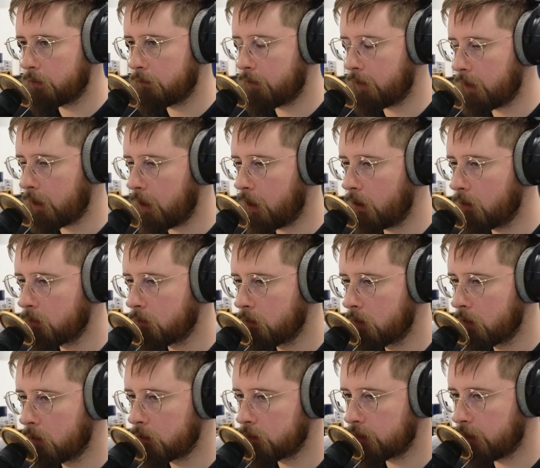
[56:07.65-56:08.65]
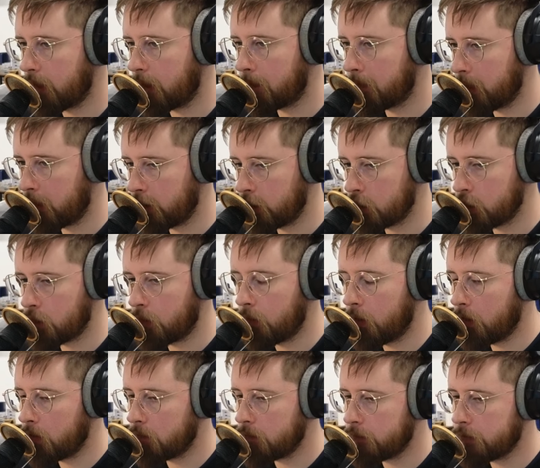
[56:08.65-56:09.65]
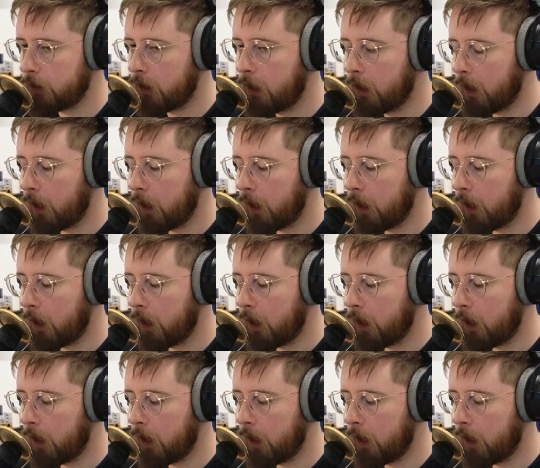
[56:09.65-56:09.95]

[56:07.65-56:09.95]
video, so that'll be in the show notes.